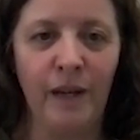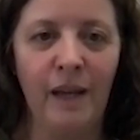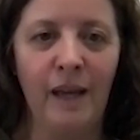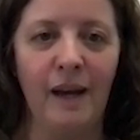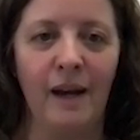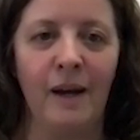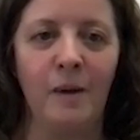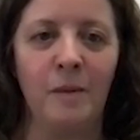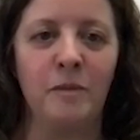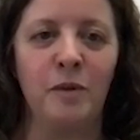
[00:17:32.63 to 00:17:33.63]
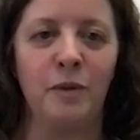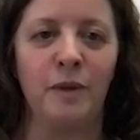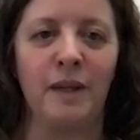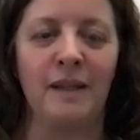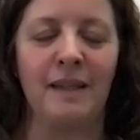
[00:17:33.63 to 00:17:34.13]
You
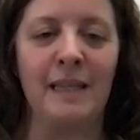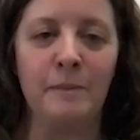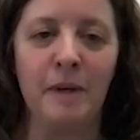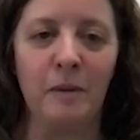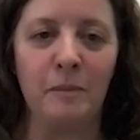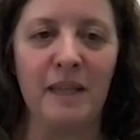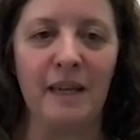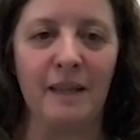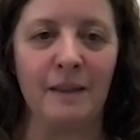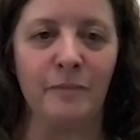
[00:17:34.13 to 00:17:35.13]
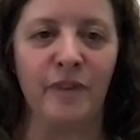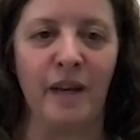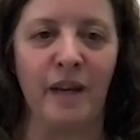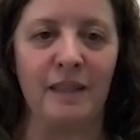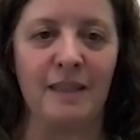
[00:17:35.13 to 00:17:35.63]
can email me at
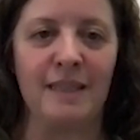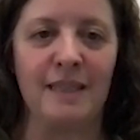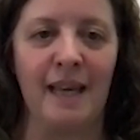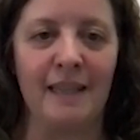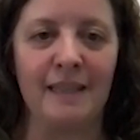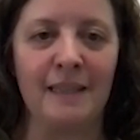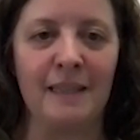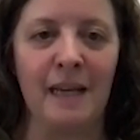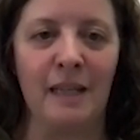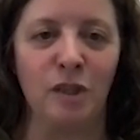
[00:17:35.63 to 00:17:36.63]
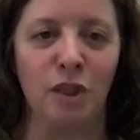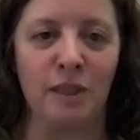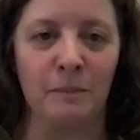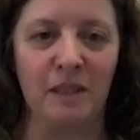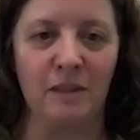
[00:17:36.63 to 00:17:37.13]

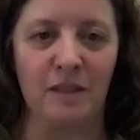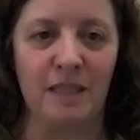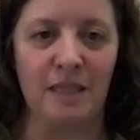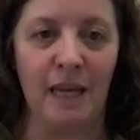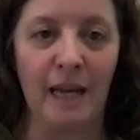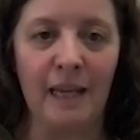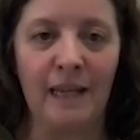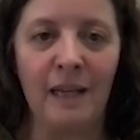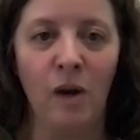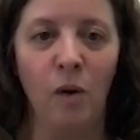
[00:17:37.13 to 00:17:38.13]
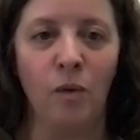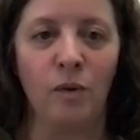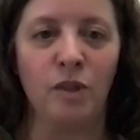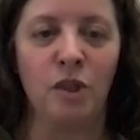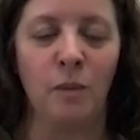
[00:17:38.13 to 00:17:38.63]
lymphaticscanada@gmail.ca or
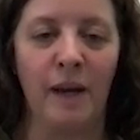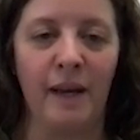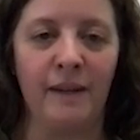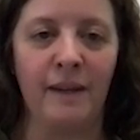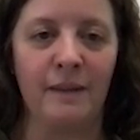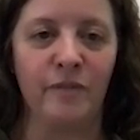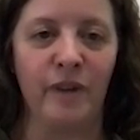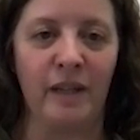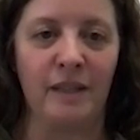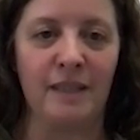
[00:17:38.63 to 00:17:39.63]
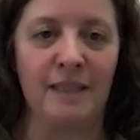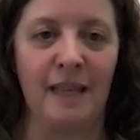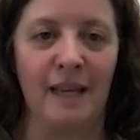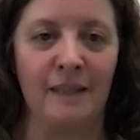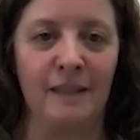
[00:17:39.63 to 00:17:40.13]

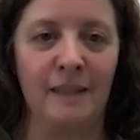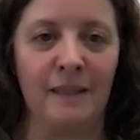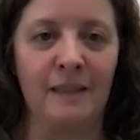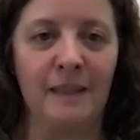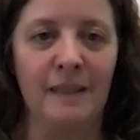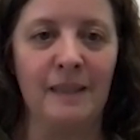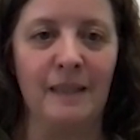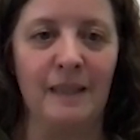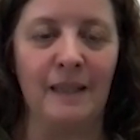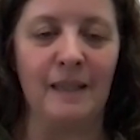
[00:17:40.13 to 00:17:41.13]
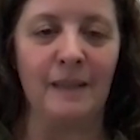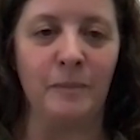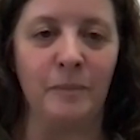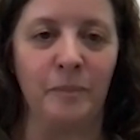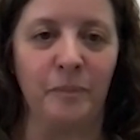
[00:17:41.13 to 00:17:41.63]

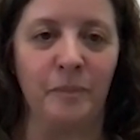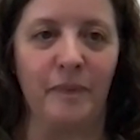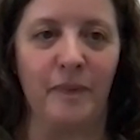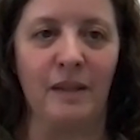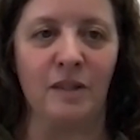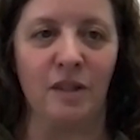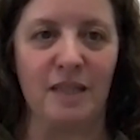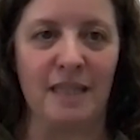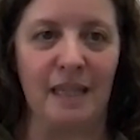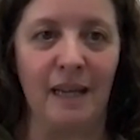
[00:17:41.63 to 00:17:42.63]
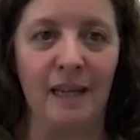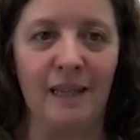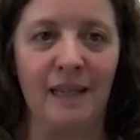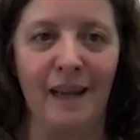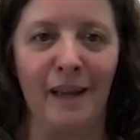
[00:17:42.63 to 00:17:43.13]

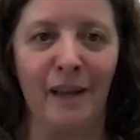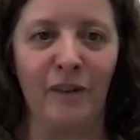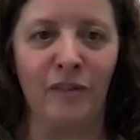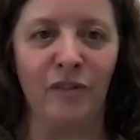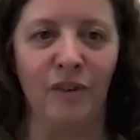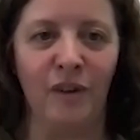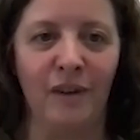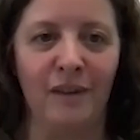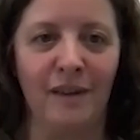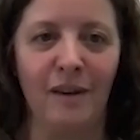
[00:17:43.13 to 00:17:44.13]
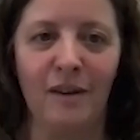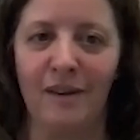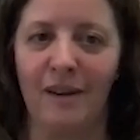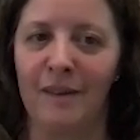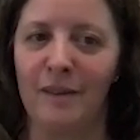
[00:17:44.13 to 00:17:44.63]
joanne@lymphaticscanada.ca. And yeah,
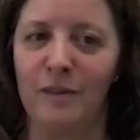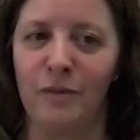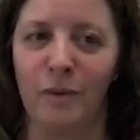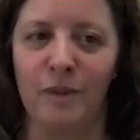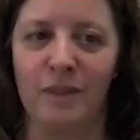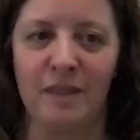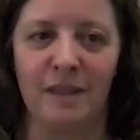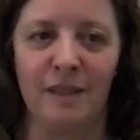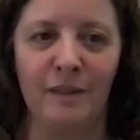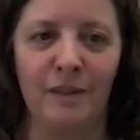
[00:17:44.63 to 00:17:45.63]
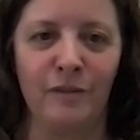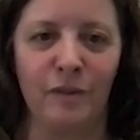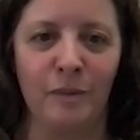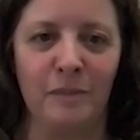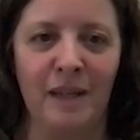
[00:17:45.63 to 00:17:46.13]
I look forward to hearing
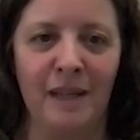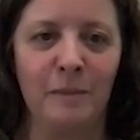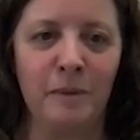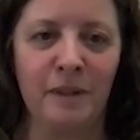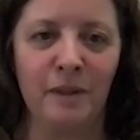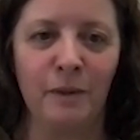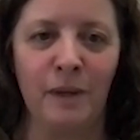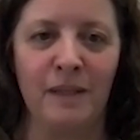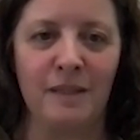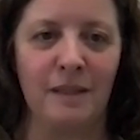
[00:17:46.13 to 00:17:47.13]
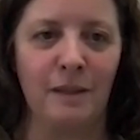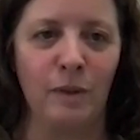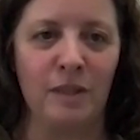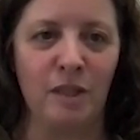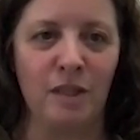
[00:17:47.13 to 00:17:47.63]
from anybody who has any
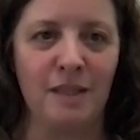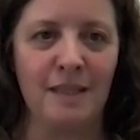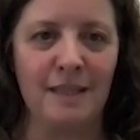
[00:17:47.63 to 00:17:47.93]
questions.